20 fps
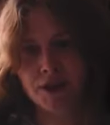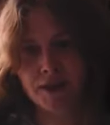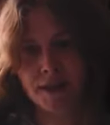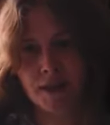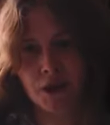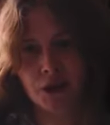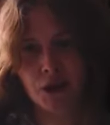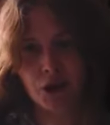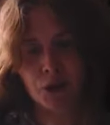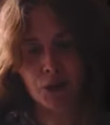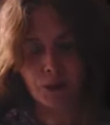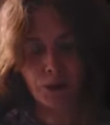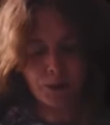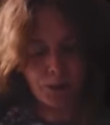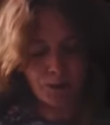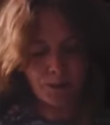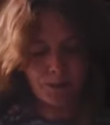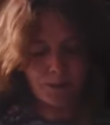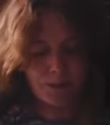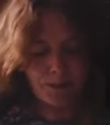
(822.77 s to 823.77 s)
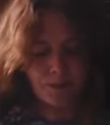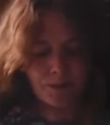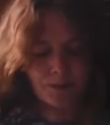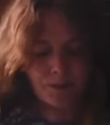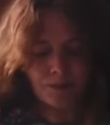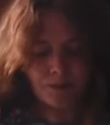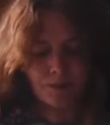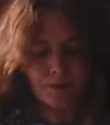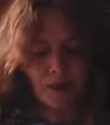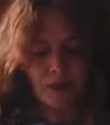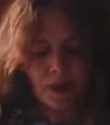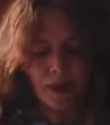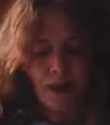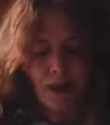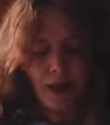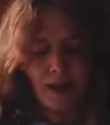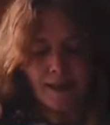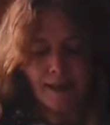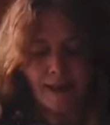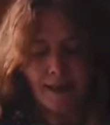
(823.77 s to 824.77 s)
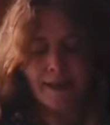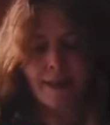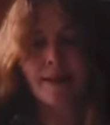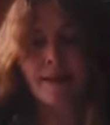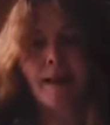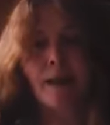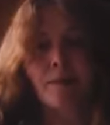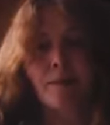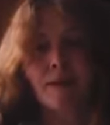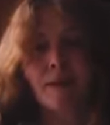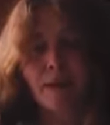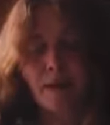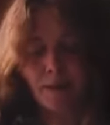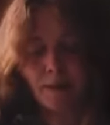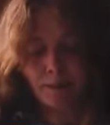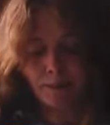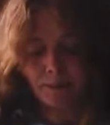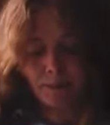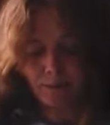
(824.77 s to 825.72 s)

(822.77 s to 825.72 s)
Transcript: essential oil, is antiseptic.